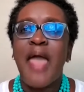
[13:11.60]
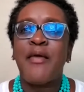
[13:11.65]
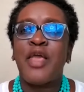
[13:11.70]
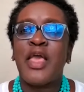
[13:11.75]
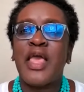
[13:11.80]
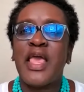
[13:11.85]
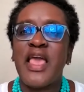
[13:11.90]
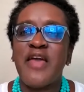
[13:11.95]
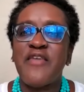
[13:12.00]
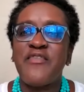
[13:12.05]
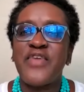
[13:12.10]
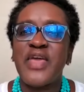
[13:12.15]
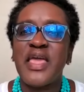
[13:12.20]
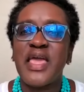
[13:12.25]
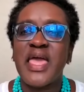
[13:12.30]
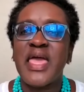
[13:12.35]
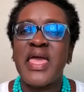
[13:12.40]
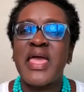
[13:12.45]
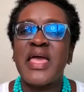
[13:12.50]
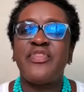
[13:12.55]
and
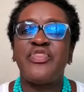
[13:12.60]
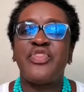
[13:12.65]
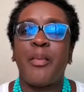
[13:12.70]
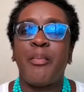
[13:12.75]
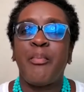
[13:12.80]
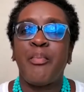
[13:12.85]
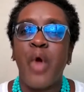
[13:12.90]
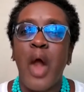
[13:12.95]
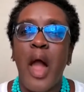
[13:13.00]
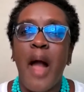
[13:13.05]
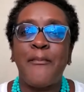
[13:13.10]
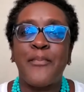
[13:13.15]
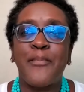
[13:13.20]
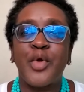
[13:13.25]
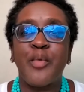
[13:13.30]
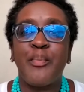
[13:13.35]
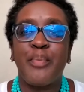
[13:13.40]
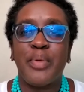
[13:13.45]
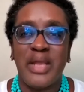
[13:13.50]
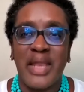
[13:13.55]
giving it the
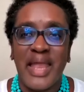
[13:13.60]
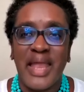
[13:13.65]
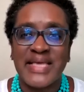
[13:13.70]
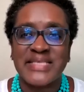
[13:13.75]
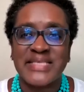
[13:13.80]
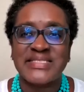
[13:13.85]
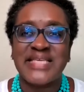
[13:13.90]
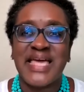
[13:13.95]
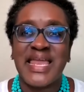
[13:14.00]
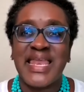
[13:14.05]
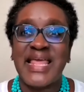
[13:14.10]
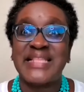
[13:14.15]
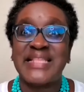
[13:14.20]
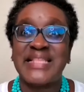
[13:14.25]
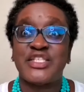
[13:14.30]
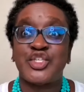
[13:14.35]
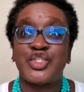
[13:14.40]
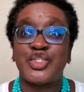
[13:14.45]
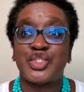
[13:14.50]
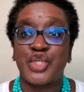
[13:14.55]
proper place that
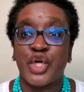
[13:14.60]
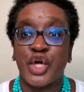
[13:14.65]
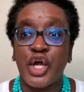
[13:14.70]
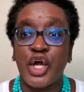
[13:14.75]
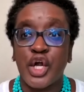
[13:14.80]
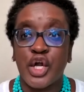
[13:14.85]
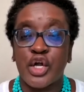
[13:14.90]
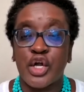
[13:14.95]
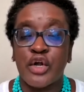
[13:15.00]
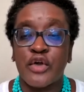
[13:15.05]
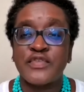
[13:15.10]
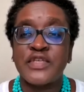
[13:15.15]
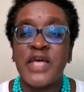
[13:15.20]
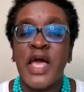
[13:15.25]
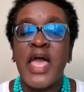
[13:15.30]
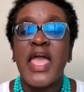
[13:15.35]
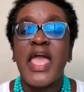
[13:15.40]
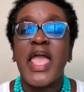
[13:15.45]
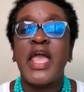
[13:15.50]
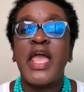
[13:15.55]
it deserves
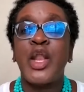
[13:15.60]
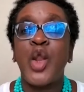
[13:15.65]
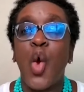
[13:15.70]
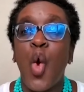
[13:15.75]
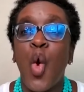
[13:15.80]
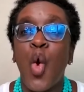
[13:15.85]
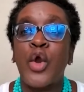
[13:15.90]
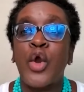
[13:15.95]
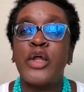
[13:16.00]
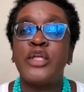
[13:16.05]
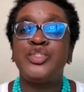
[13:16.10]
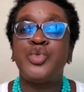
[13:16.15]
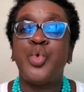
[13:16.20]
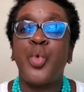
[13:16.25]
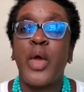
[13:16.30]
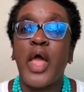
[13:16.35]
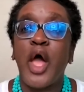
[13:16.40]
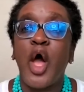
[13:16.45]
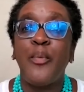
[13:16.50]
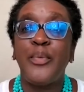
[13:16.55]
in order
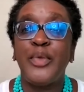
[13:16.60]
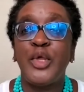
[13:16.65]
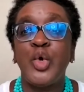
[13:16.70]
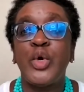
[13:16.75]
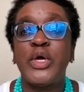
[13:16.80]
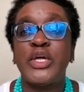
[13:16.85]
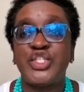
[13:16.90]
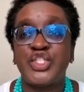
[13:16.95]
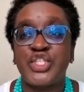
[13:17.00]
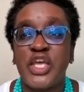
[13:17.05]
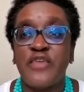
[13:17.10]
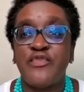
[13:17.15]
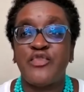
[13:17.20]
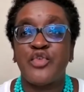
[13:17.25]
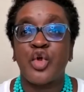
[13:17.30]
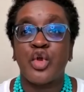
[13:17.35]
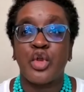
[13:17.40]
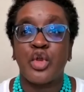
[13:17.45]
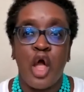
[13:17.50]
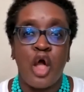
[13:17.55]
to help you
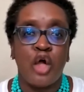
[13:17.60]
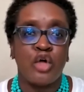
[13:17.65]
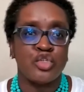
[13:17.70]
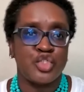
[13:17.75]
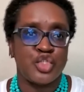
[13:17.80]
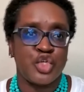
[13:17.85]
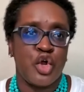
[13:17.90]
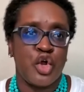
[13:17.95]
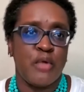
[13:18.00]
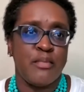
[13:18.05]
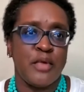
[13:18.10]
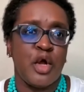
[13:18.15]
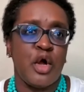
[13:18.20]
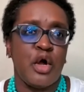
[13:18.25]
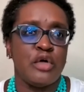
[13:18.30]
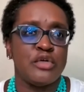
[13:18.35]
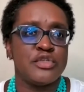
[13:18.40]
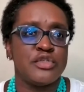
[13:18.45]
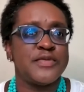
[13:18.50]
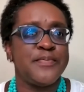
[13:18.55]
achieve your long term
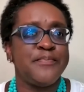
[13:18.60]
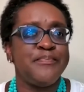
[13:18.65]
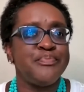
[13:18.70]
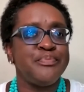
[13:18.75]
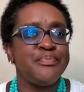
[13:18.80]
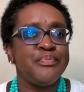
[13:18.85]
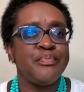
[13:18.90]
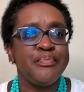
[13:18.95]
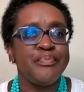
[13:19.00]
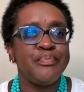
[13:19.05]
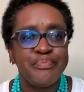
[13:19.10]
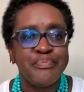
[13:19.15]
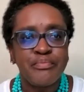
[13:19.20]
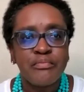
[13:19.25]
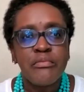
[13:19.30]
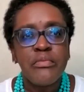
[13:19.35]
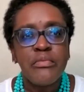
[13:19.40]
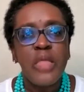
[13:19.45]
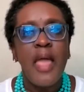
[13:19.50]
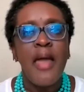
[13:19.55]
goals.
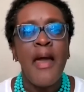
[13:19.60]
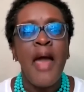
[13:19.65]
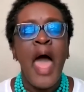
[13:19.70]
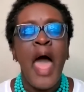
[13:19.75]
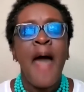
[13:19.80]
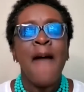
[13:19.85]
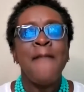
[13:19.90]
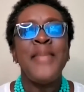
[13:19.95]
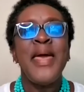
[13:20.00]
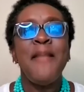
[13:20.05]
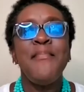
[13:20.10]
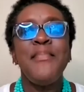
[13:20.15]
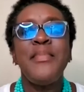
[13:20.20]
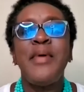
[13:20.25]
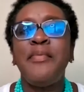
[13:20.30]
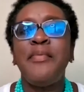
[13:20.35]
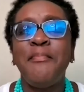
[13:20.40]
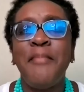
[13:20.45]
Myth,